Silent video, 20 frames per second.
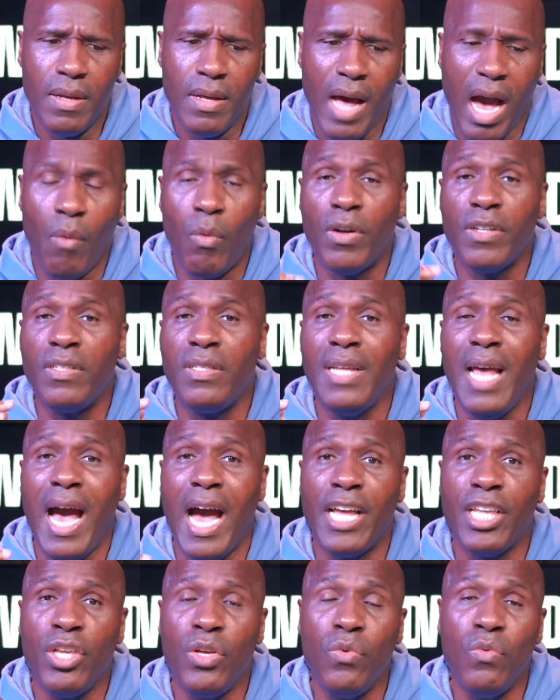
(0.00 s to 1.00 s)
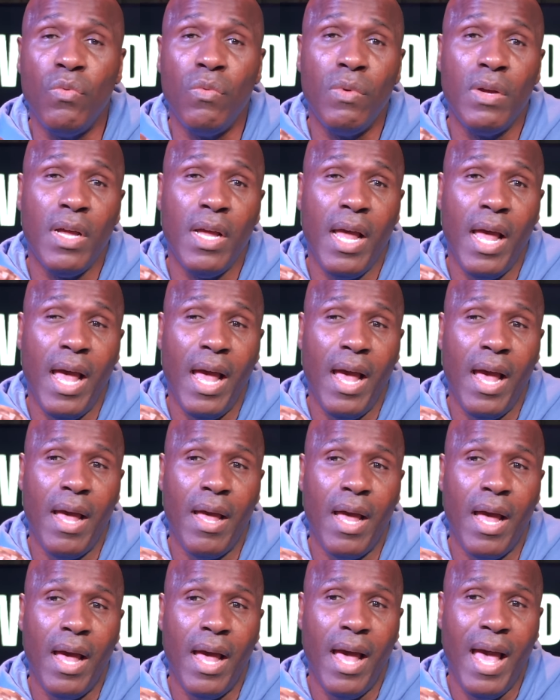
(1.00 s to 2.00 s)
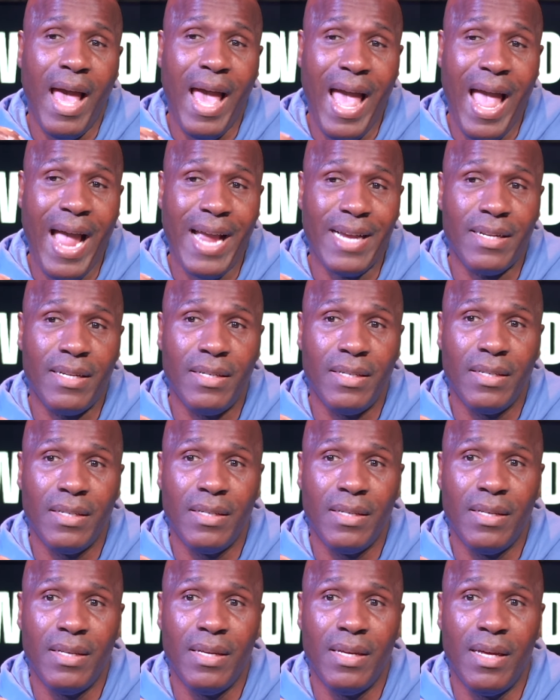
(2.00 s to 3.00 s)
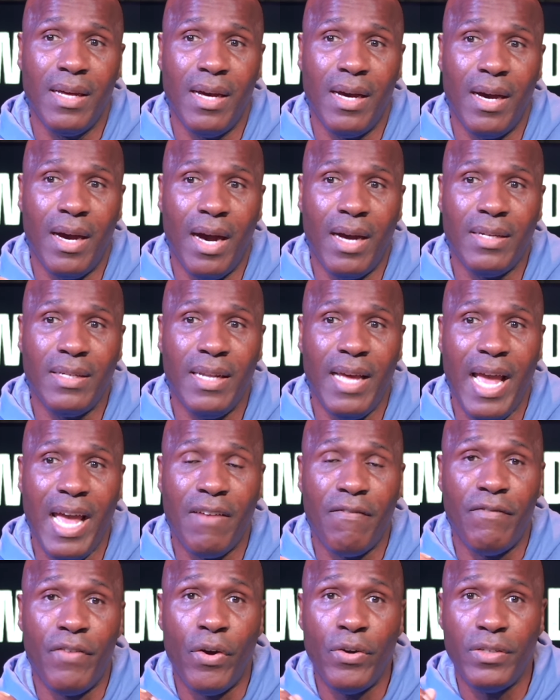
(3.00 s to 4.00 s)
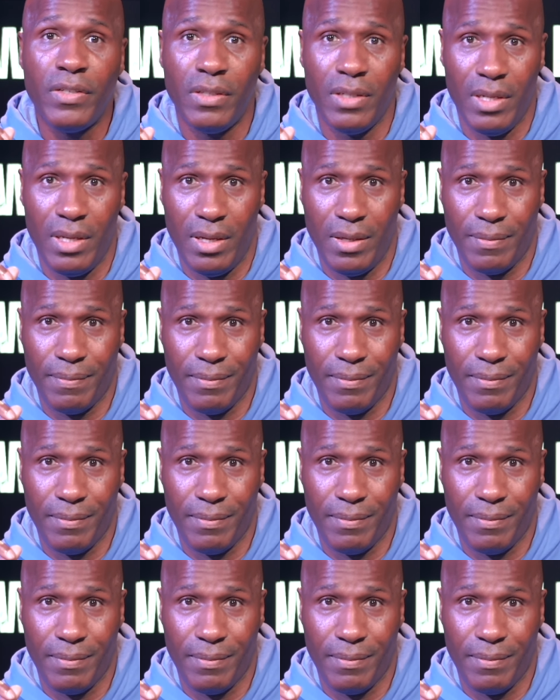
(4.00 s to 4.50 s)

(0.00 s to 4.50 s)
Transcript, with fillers: I want to see how you act under adversity.